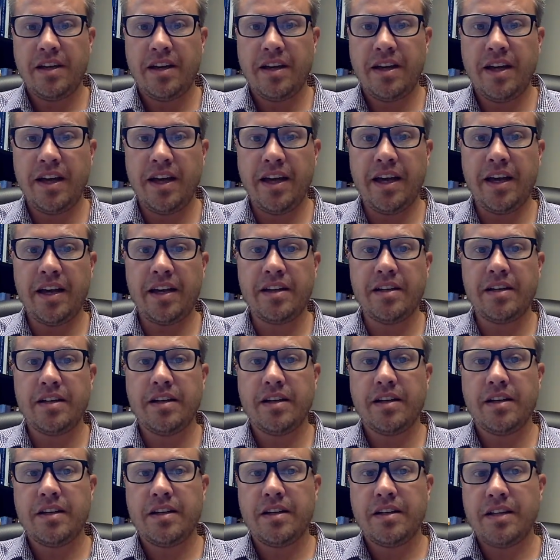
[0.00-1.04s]
And
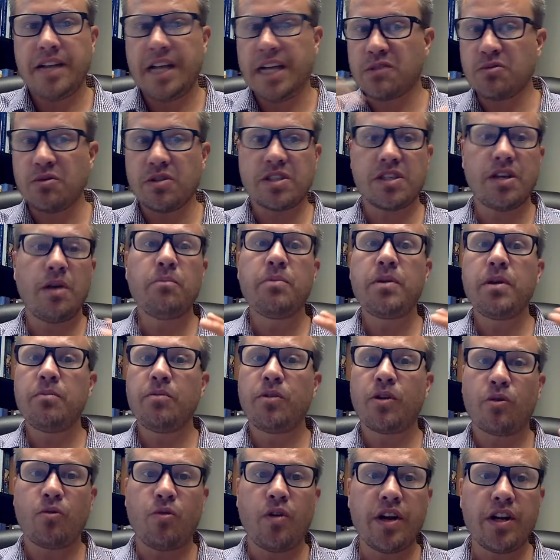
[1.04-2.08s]
that's what some people
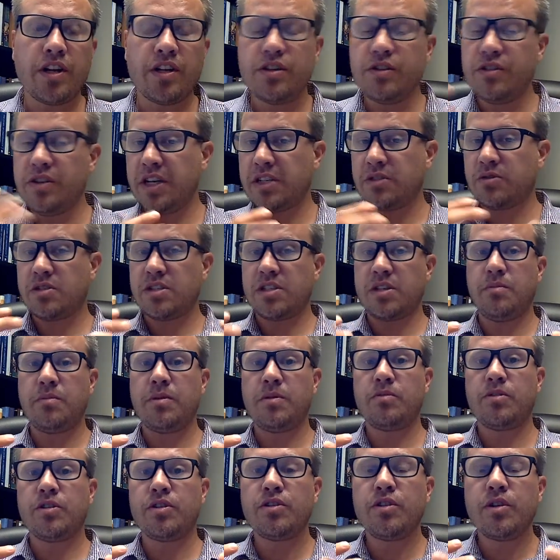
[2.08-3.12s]
are wanting to do. That's what some
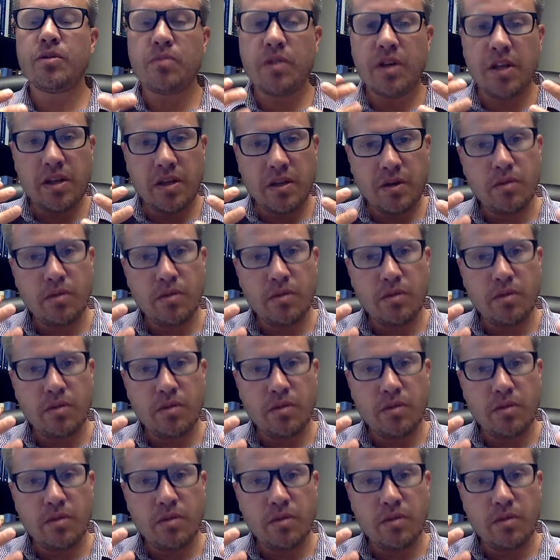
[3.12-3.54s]
people are doing.